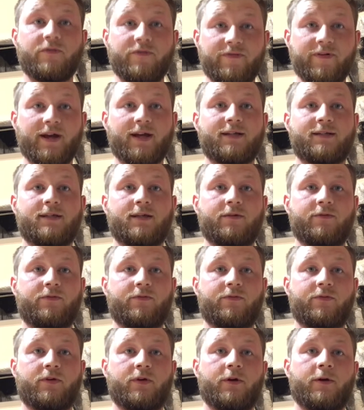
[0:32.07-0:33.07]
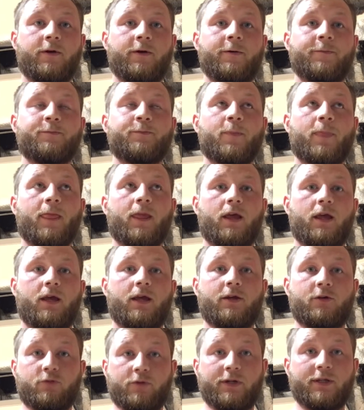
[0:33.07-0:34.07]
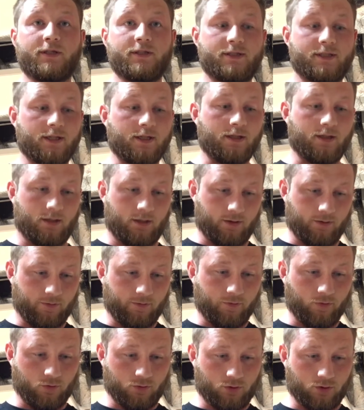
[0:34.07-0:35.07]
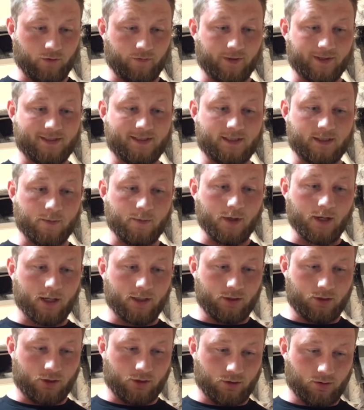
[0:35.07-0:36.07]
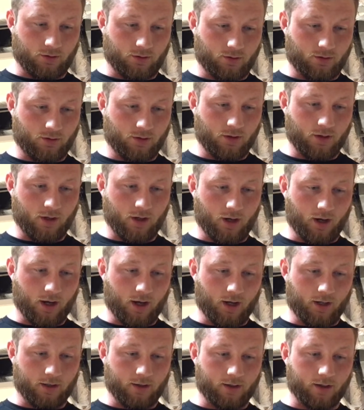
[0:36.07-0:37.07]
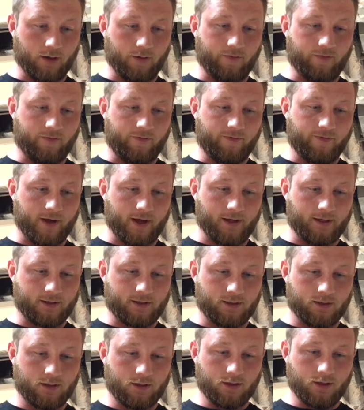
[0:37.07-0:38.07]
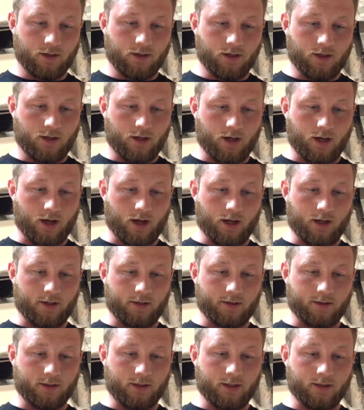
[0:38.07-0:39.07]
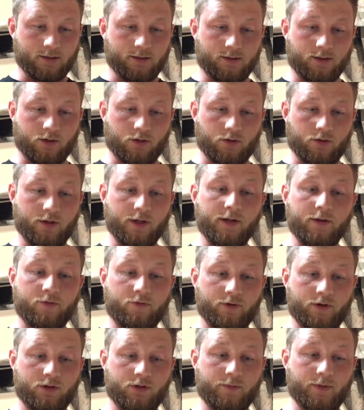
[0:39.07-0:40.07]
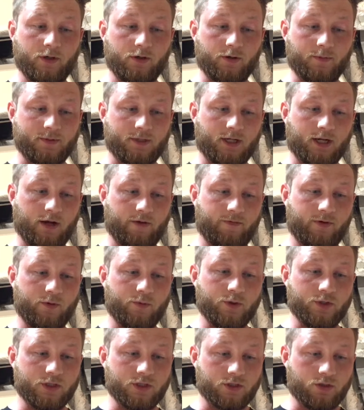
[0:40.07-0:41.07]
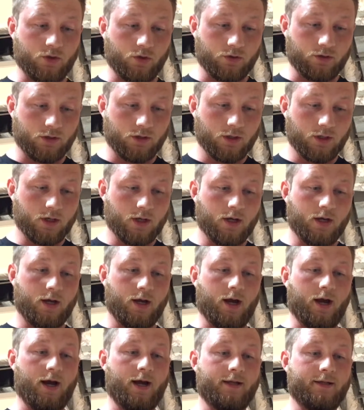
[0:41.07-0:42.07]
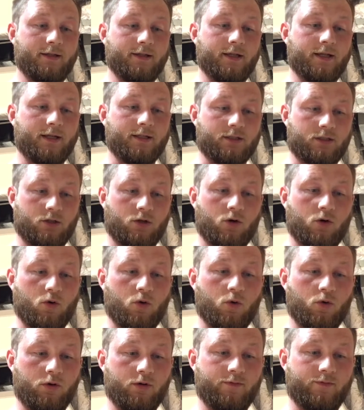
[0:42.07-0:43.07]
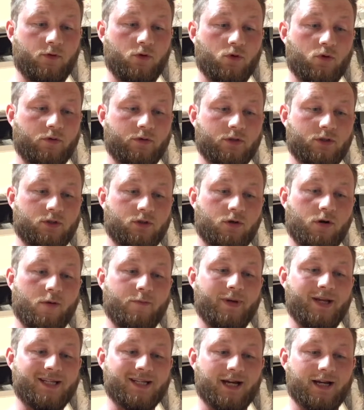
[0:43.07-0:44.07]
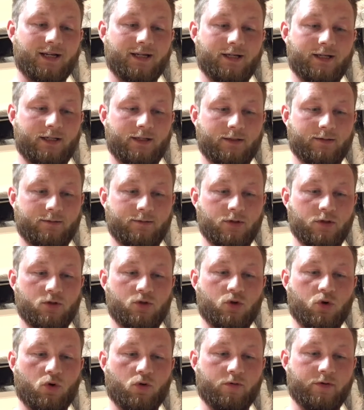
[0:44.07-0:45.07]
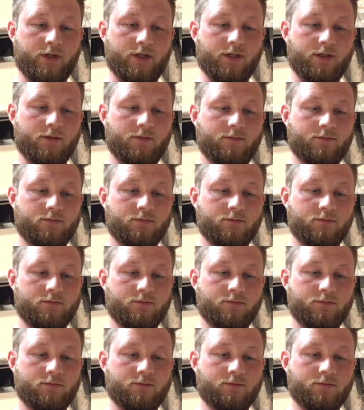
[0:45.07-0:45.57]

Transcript: effective ingredients in there for sort of like stimulation and effect. And it's got nearly 300 milligrams of caffeine, which is good. And it's got all of your other sort of like beta-alanine, taurine,